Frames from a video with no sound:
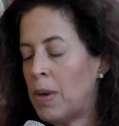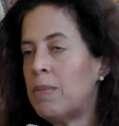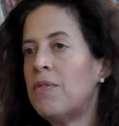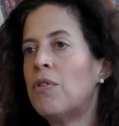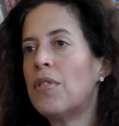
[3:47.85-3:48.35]

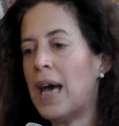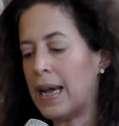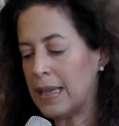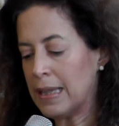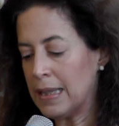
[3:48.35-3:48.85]
But before
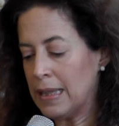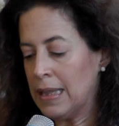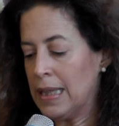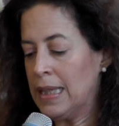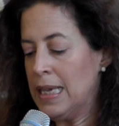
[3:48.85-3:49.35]

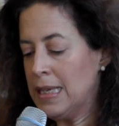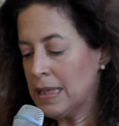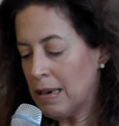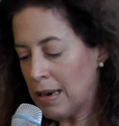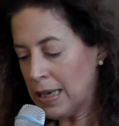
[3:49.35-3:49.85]
that,
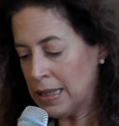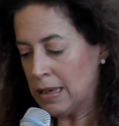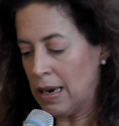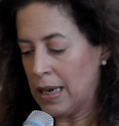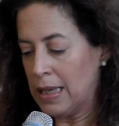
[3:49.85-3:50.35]
these 9
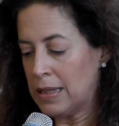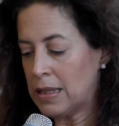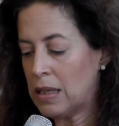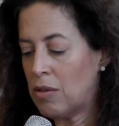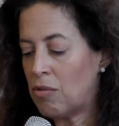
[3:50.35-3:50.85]

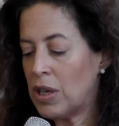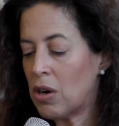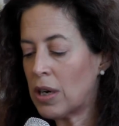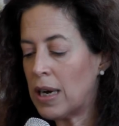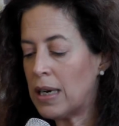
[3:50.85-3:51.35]
targets
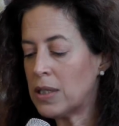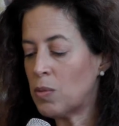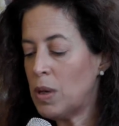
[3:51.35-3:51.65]
recognize